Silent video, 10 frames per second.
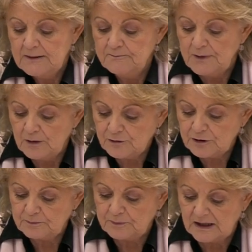
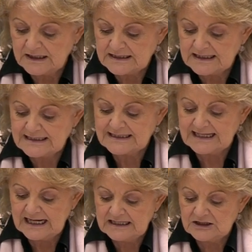Both policies
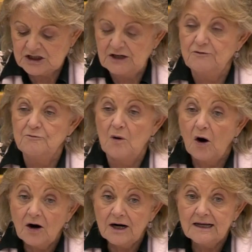can achieve
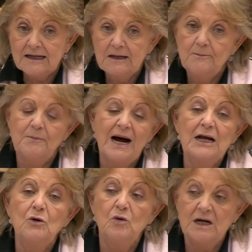more
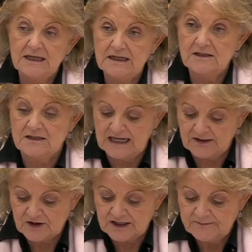by working
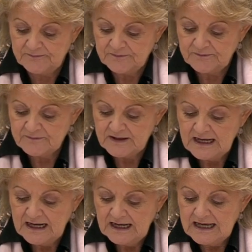together.
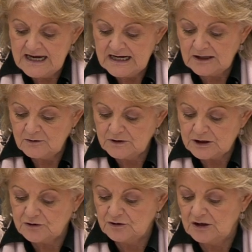Here, we
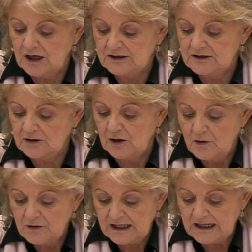should not
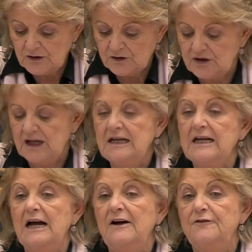only think
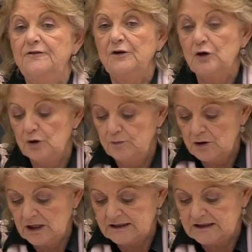of
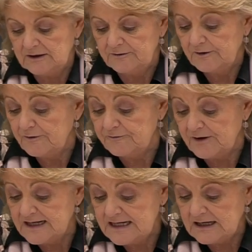cumulative
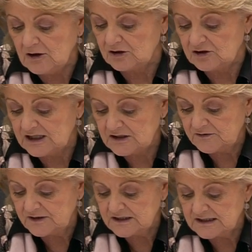funding or
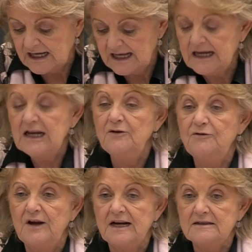transfers. In
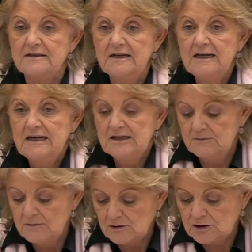fact,
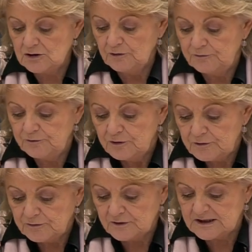the most
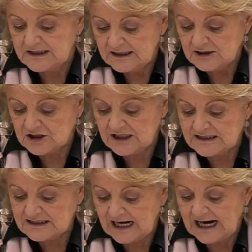fruitful
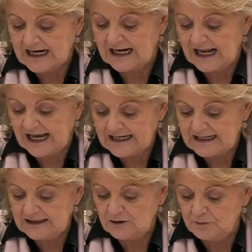synergies are
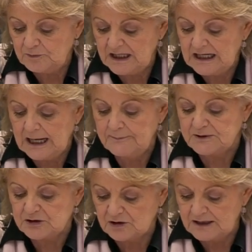likely to be
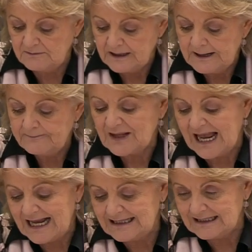upstream
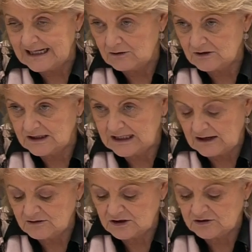and
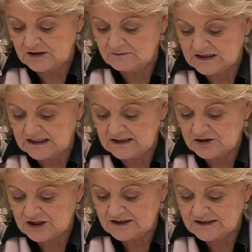downstream
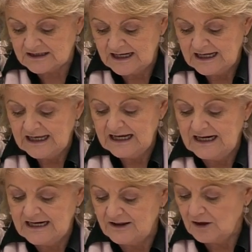synergies.
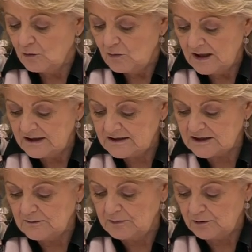In other
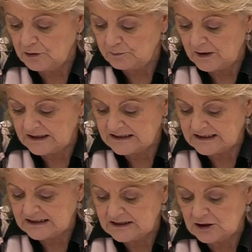words, both
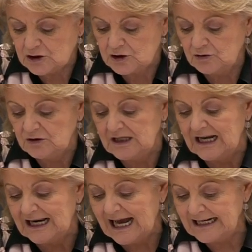policies should
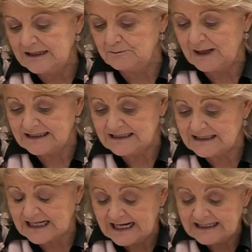align by
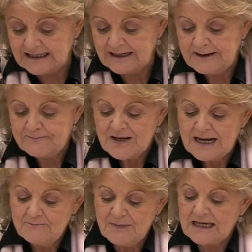design,
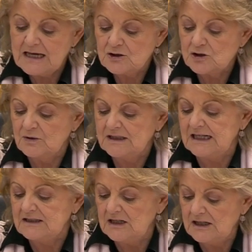making sure
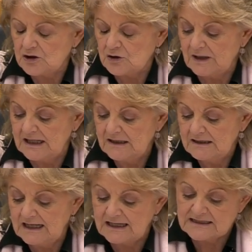that each one
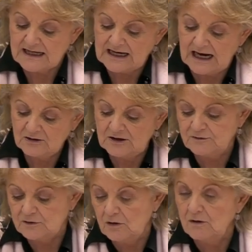takes account
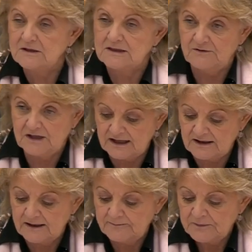of the goals of the other